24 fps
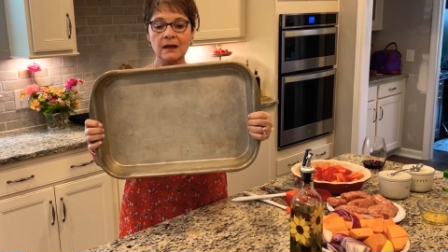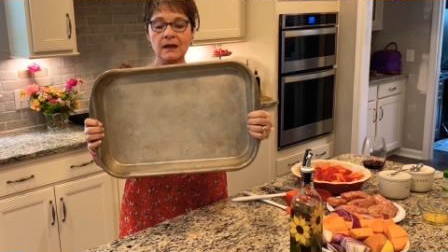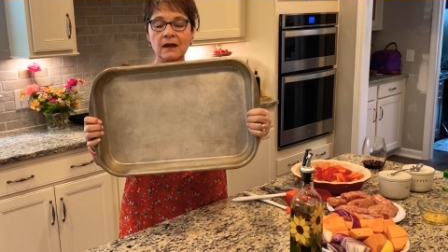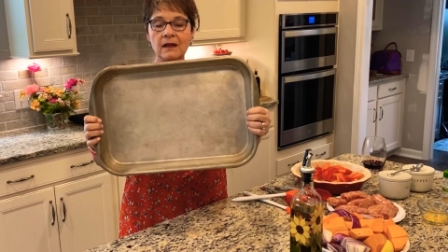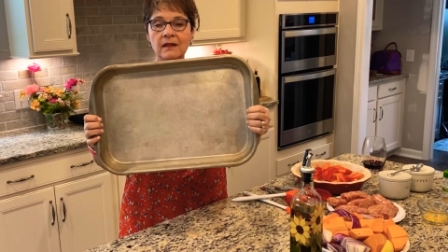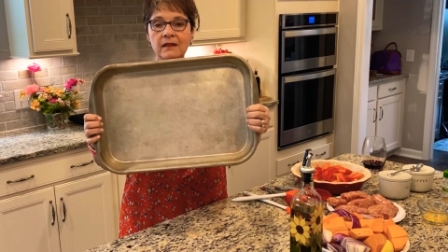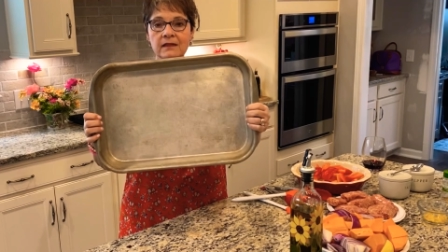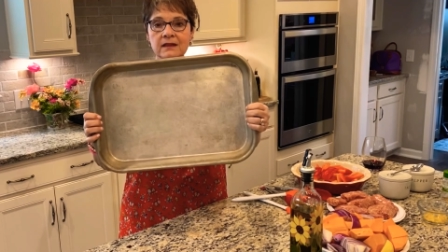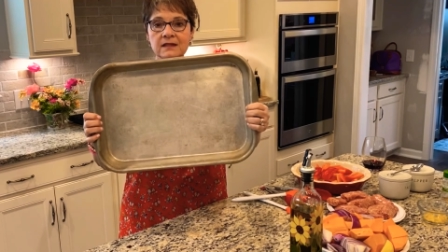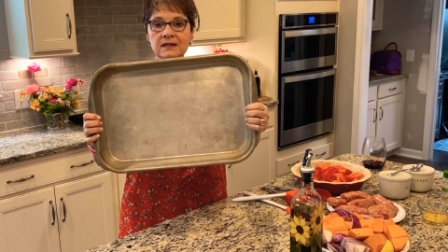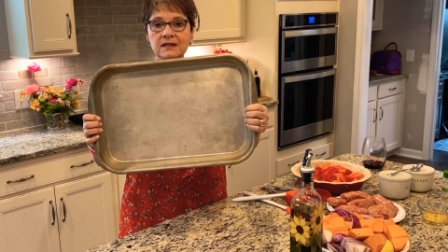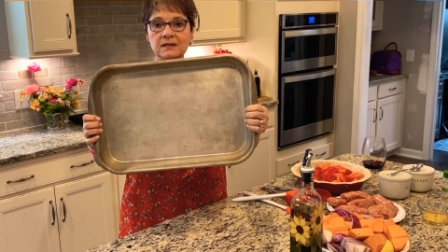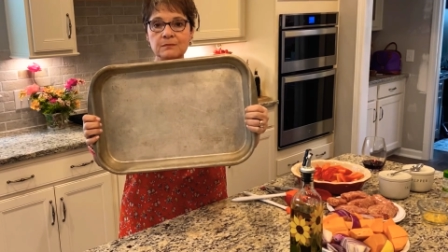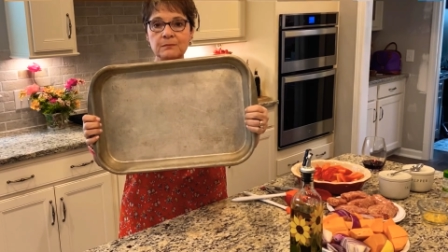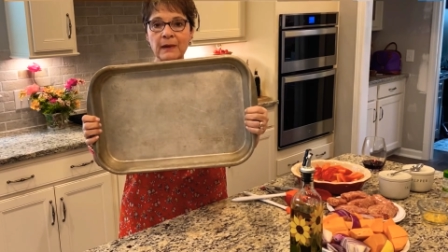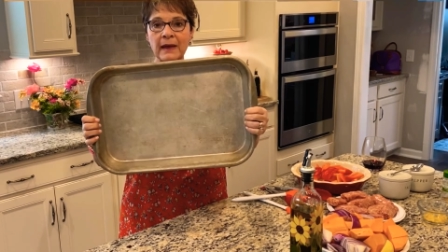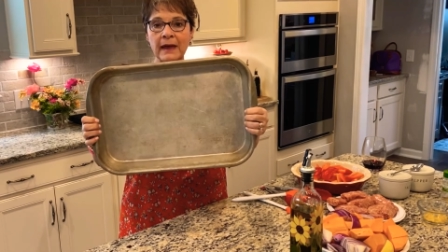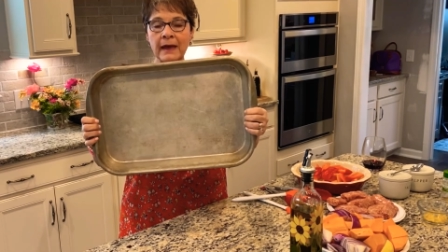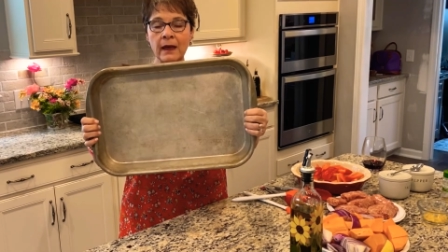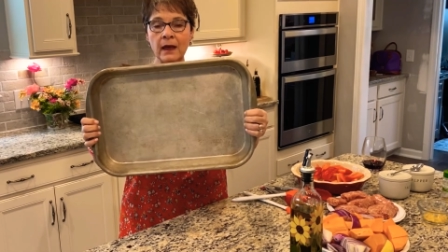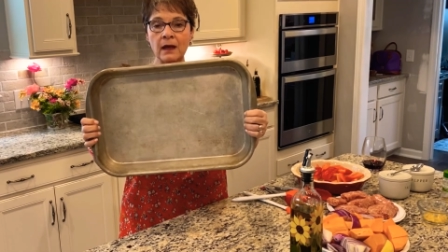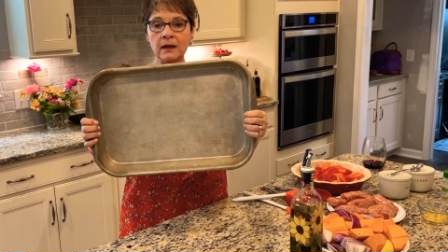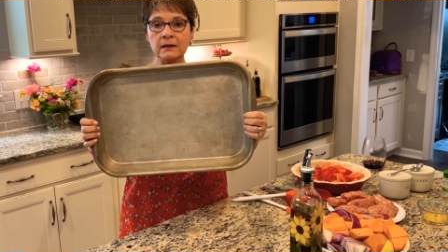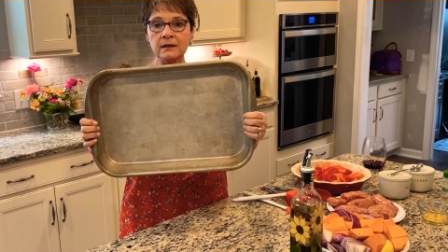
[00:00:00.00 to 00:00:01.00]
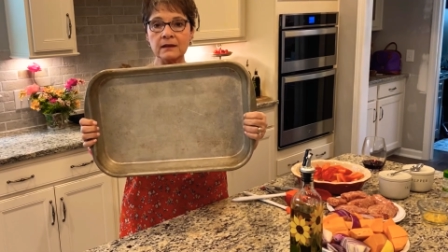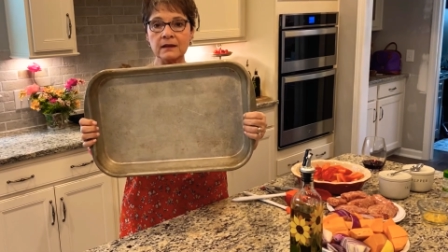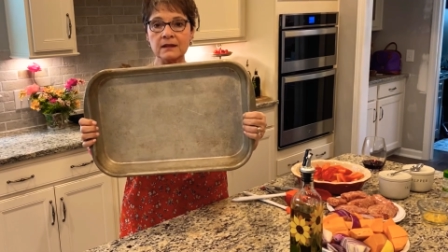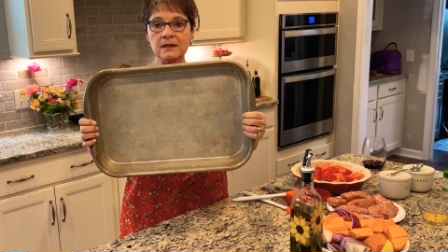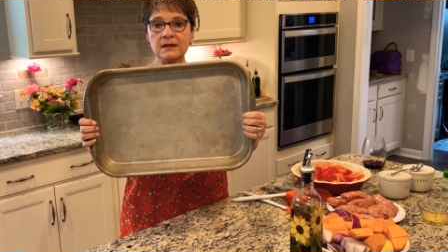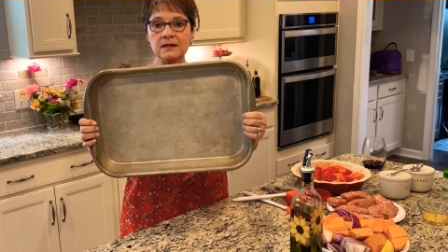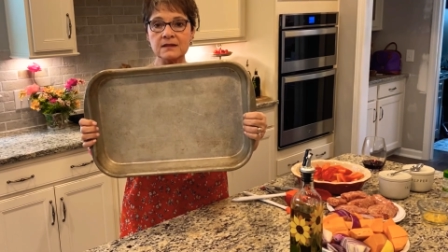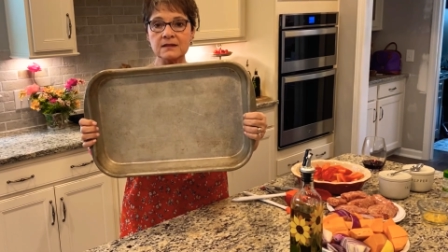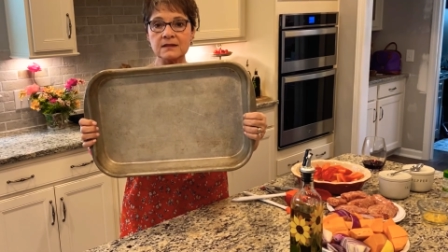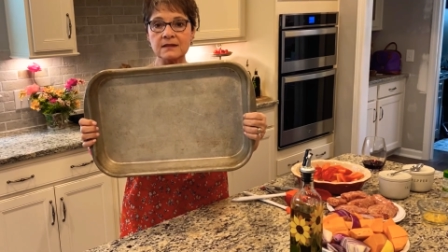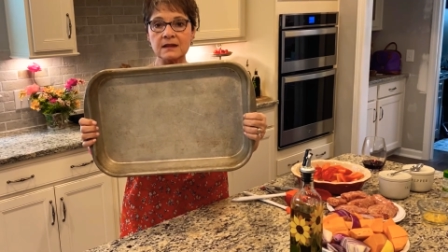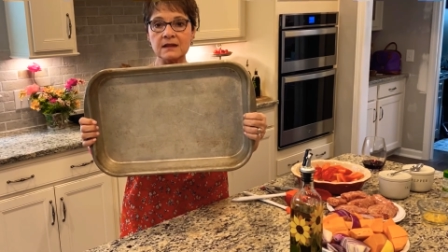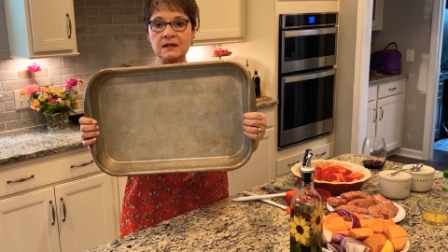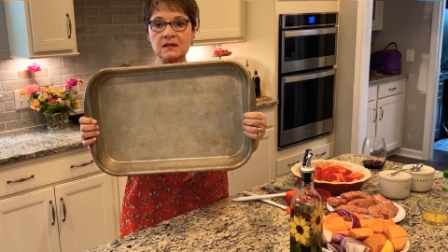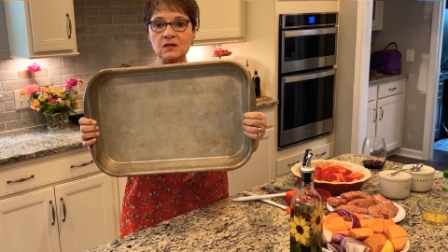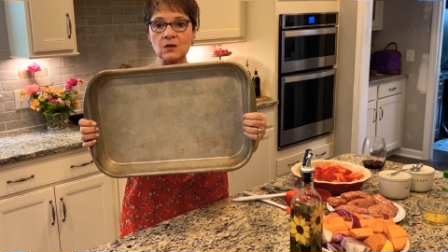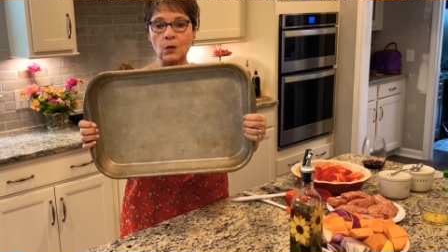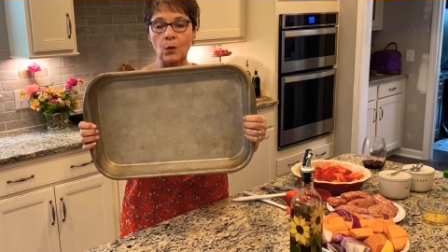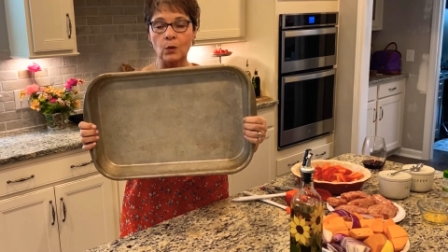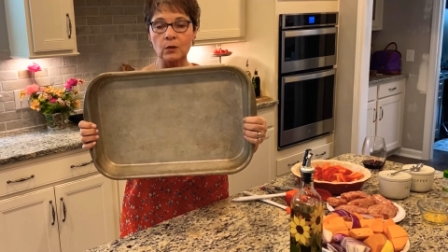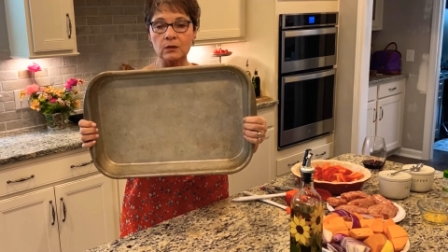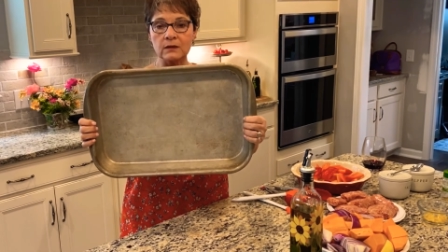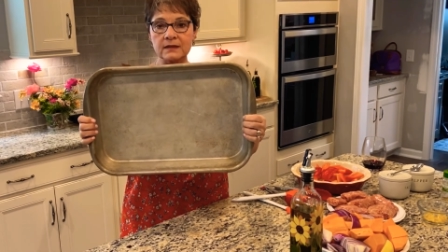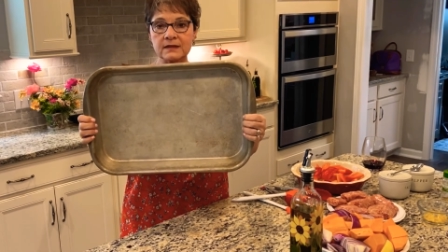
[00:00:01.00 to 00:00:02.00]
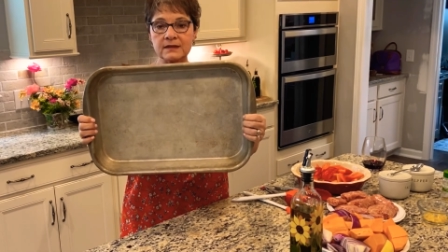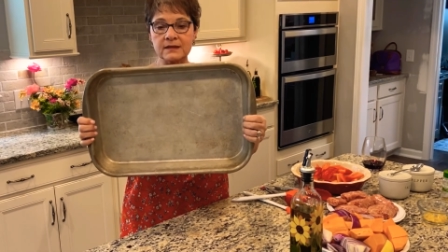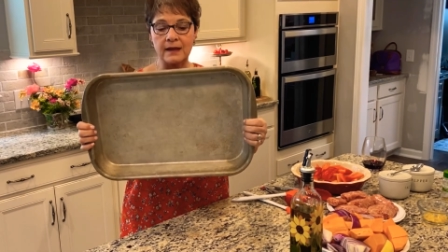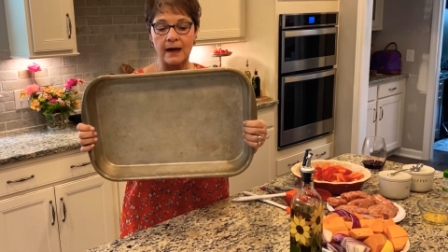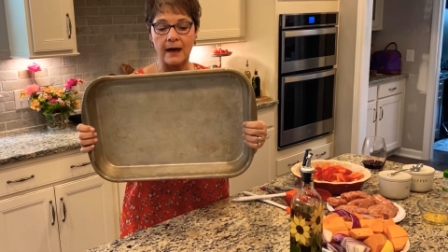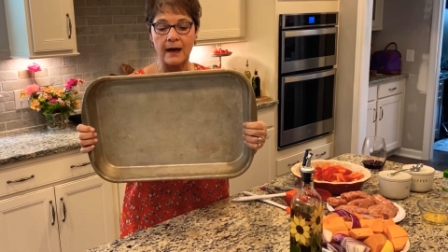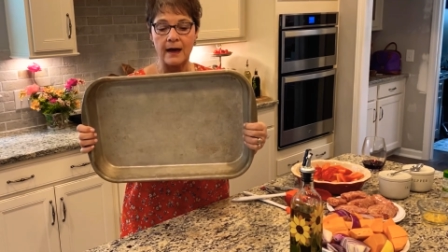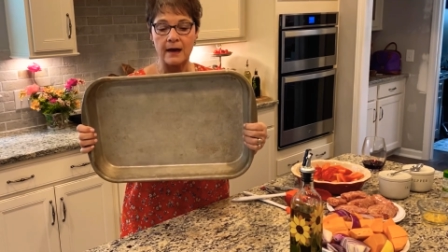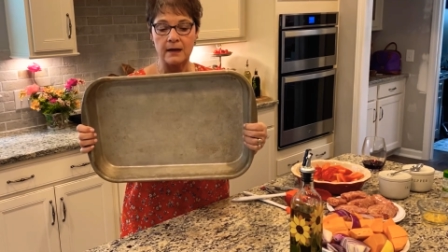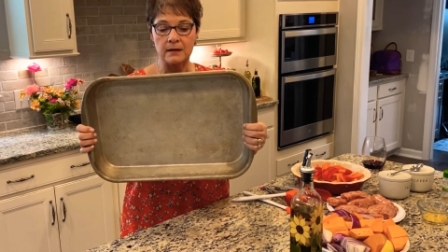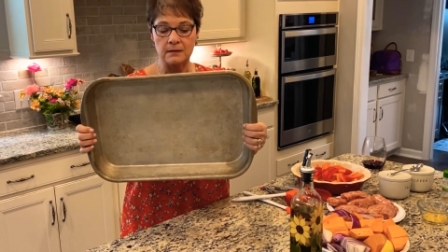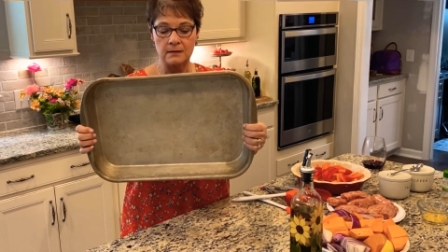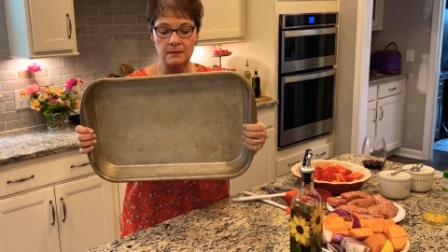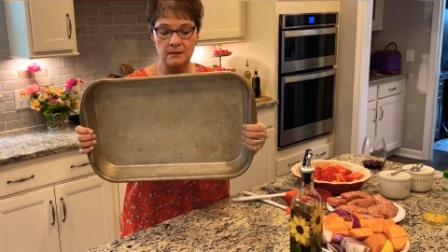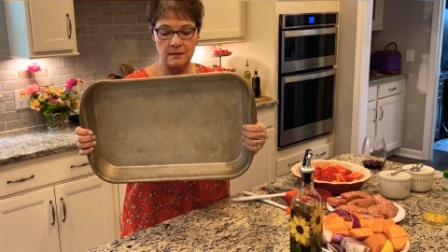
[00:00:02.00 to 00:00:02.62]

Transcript: This pan is as old as God.